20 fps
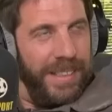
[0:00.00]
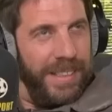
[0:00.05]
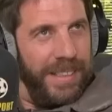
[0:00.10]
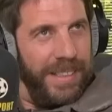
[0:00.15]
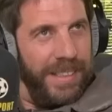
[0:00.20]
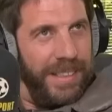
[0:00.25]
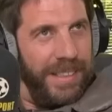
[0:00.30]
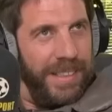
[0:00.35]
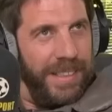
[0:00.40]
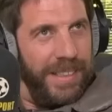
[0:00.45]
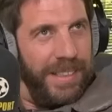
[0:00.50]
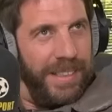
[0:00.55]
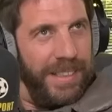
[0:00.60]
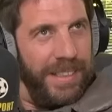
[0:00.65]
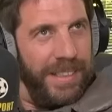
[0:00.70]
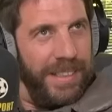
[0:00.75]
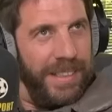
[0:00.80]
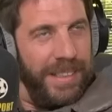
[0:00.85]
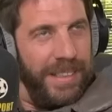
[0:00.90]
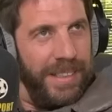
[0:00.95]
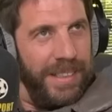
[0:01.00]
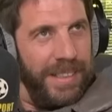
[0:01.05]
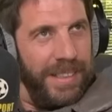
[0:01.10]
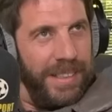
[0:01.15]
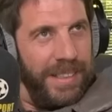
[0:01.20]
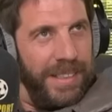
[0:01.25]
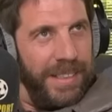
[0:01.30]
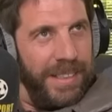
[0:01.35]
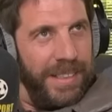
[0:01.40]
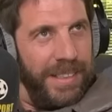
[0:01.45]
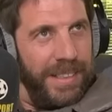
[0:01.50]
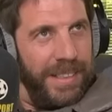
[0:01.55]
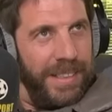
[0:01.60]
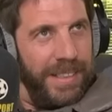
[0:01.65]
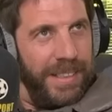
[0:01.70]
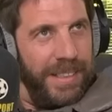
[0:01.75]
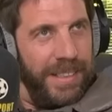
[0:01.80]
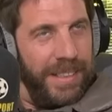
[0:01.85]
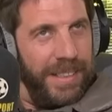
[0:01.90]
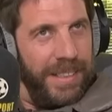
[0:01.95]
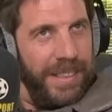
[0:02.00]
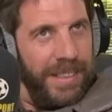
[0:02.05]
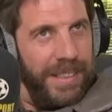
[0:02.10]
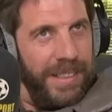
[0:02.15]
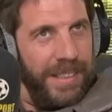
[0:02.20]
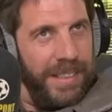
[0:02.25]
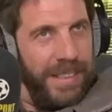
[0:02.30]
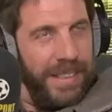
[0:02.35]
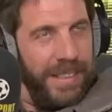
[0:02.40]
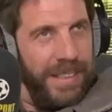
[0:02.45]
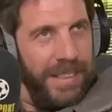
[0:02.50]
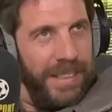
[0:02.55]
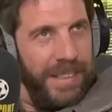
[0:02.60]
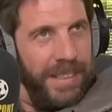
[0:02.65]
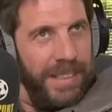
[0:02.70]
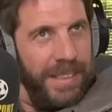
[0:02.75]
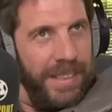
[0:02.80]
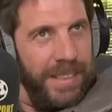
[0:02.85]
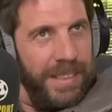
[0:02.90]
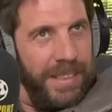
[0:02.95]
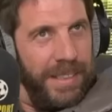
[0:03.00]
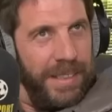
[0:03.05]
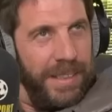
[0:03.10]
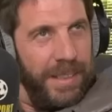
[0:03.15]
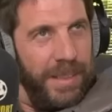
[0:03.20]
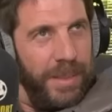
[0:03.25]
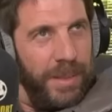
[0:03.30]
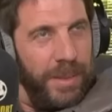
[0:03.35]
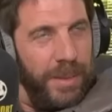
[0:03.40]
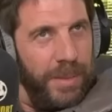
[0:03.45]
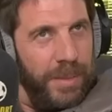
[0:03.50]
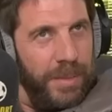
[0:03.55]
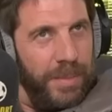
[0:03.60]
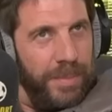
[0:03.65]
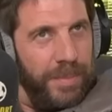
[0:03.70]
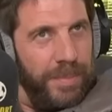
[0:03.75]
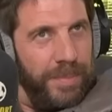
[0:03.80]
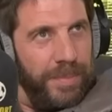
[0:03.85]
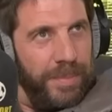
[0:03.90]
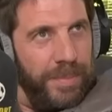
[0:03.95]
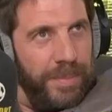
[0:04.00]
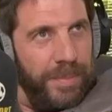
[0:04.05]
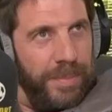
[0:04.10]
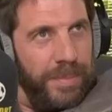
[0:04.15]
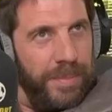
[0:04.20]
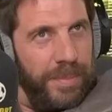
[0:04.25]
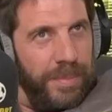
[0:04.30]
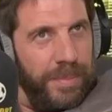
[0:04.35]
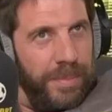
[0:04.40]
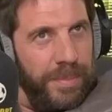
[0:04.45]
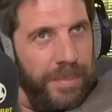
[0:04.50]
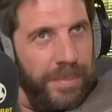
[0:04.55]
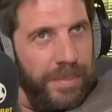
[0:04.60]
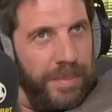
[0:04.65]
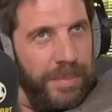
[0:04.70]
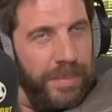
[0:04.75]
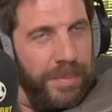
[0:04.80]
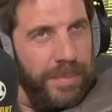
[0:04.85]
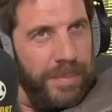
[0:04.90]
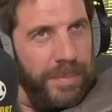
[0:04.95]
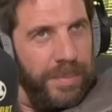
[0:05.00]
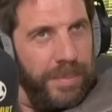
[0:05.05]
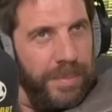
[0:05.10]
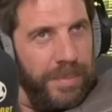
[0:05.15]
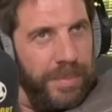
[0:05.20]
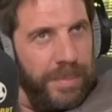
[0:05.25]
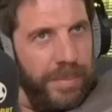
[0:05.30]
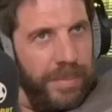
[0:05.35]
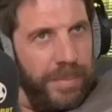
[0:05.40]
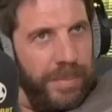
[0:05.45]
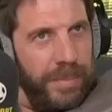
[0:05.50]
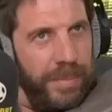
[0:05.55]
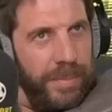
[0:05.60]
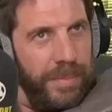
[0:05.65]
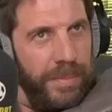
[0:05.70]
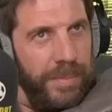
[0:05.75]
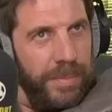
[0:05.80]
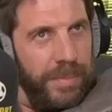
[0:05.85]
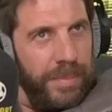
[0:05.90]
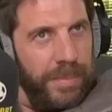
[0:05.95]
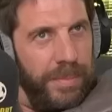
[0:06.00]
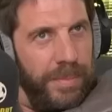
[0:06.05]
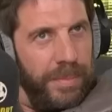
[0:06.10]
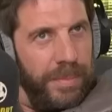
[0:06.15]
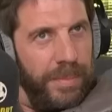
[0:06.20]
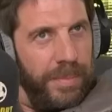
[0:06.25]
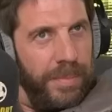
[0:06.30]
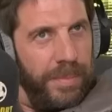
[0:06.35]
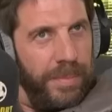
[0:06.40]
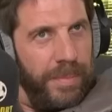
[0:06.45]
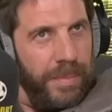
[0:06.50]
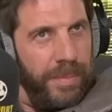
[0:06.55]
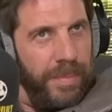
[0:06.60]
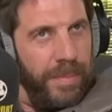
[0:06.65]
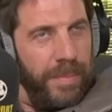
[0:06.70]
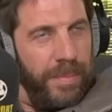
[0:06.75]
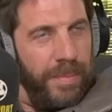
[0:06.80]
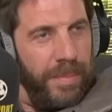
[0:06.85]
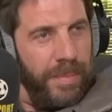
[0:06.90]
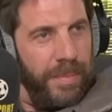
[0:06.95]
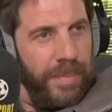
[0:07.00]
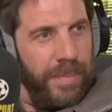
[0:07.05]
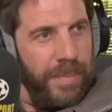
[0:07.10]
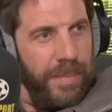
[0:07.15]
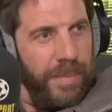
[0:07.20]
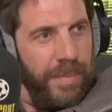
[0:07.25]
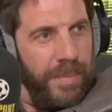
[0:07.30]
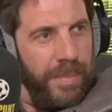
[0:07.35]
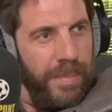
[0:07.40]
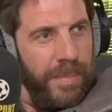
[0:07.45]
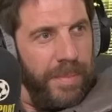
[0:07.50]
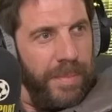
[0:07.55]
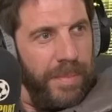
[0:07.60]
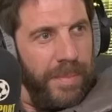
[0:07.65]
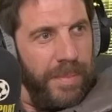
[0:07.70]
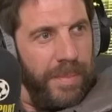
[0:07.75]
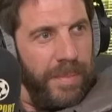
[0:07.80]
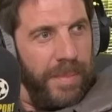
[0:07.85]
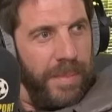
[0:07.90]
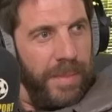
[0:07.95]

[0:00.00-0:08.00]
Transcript: This person isn't speaking.